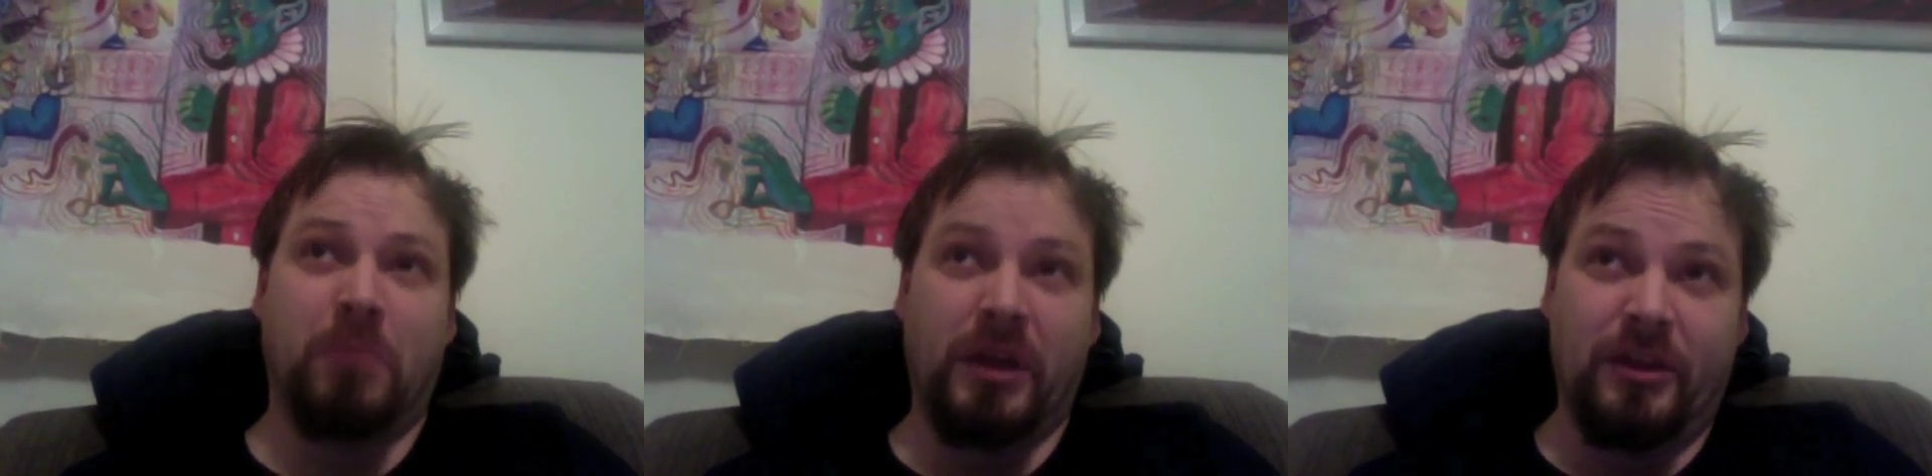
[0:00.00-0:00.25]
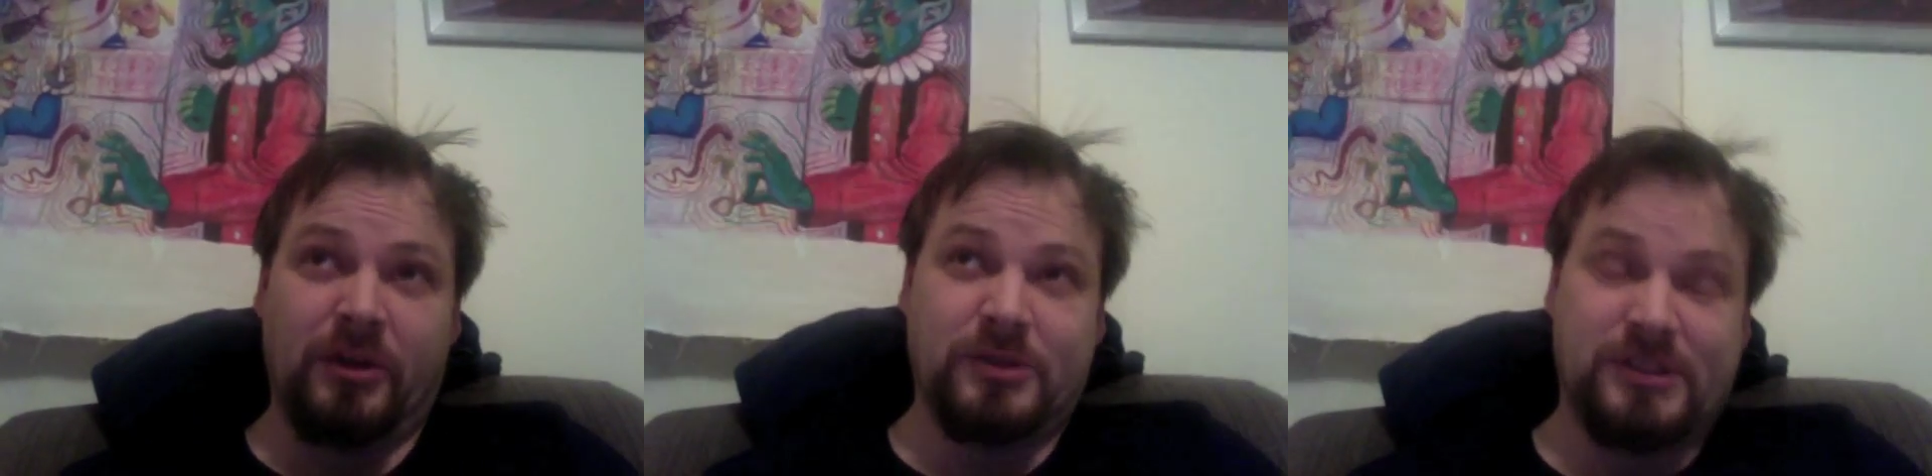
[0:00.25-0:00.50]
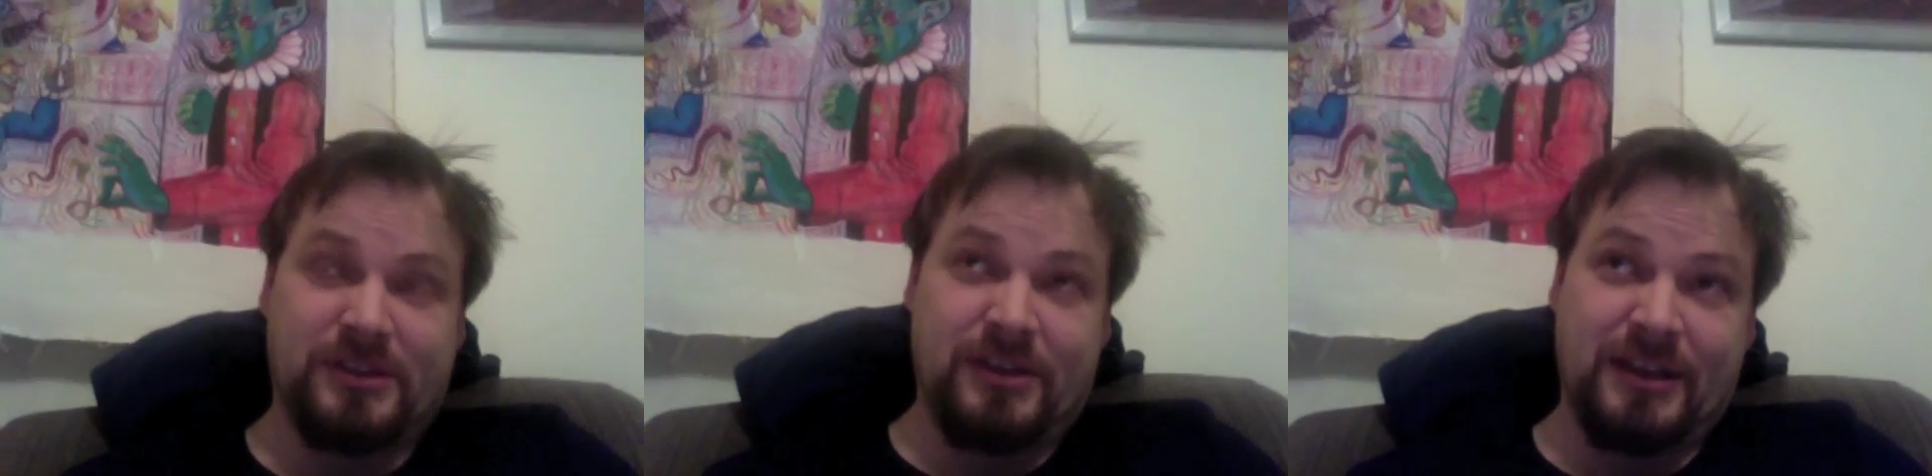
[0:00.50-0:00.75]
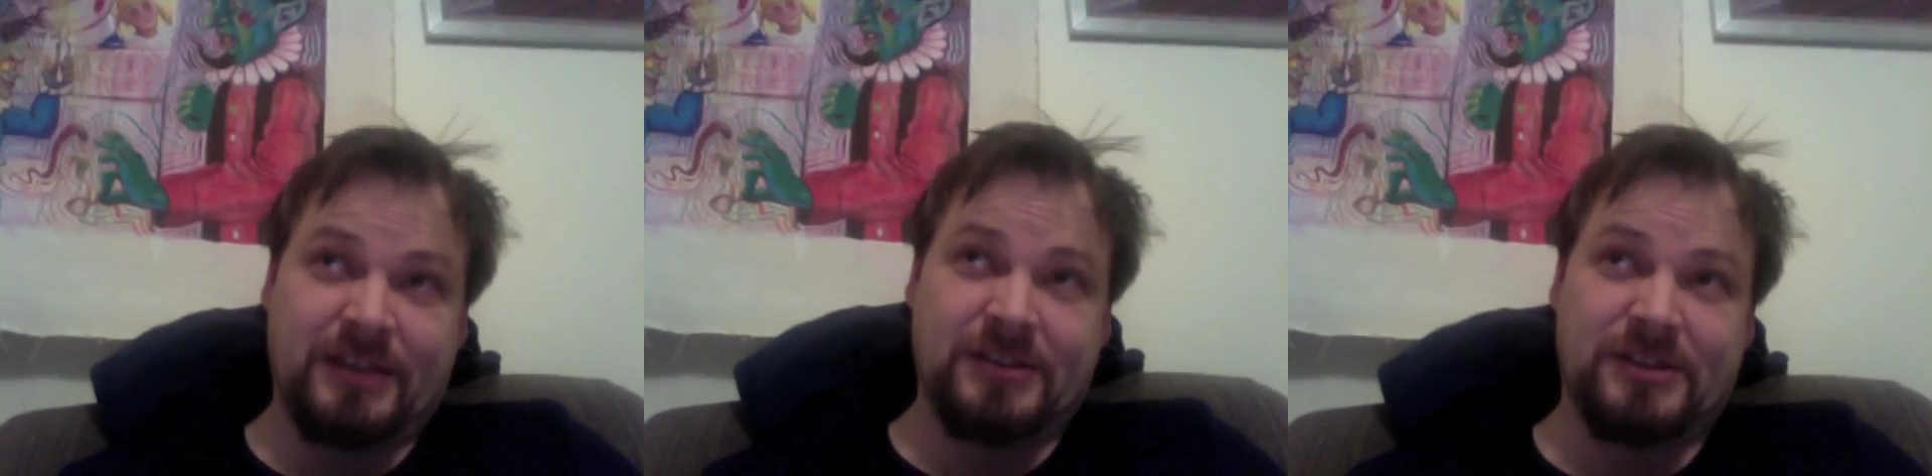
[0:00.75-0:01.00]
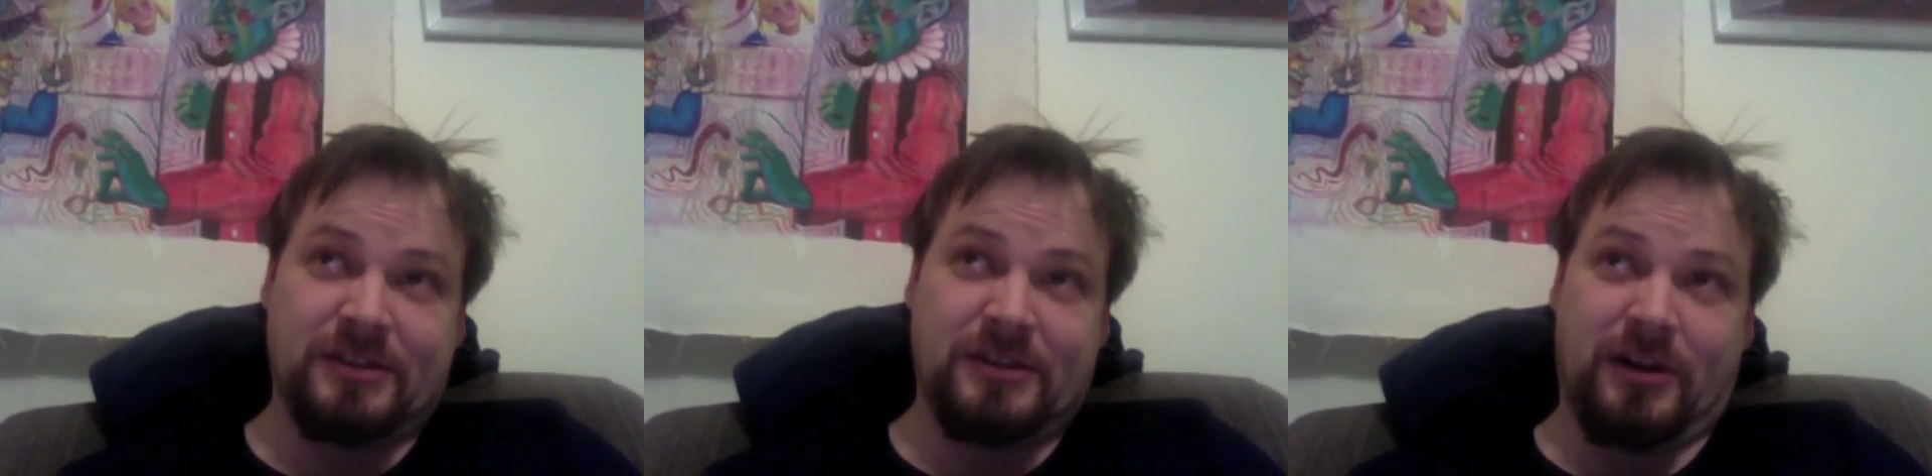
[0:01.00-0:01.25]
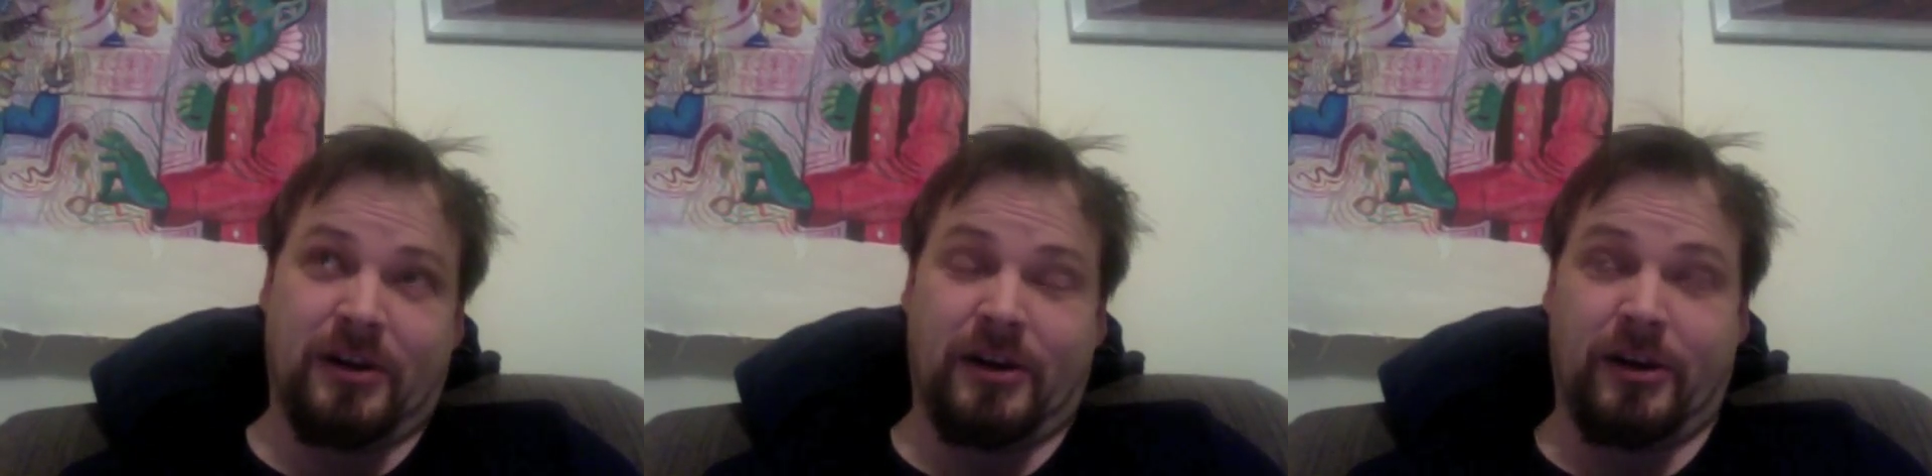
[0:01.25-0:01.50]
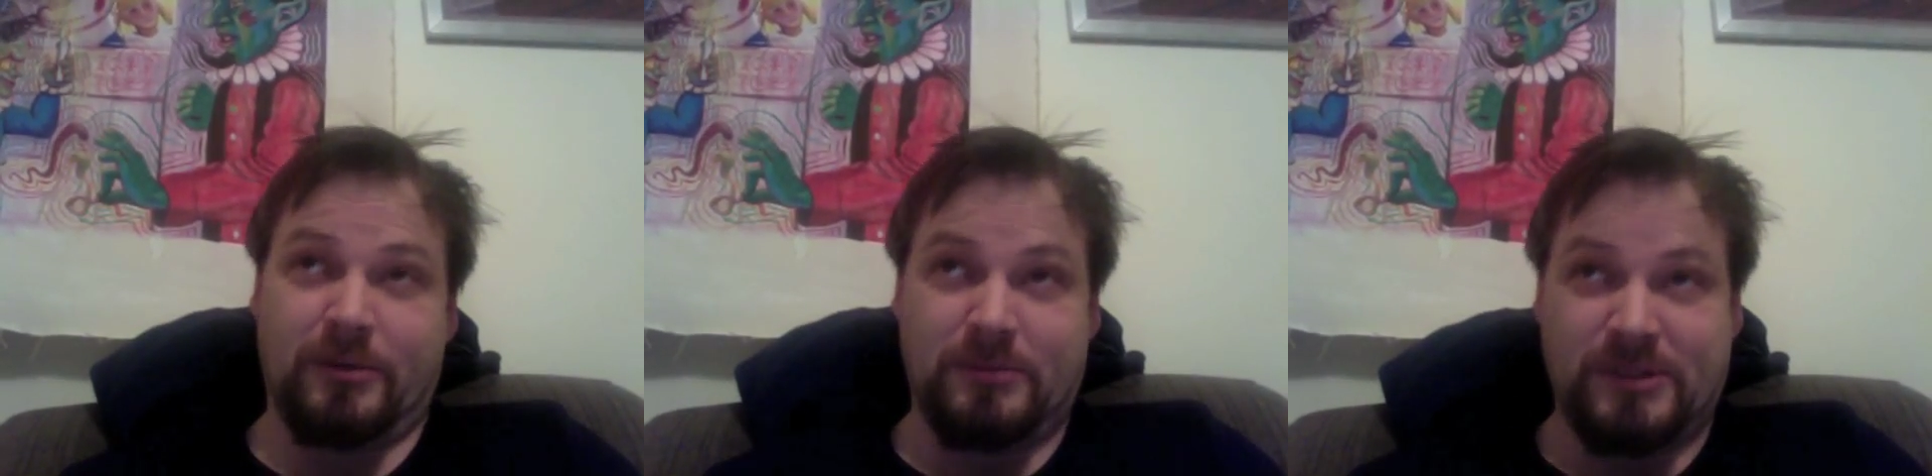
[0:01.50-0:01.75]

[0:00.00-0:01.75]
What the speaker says: but those things are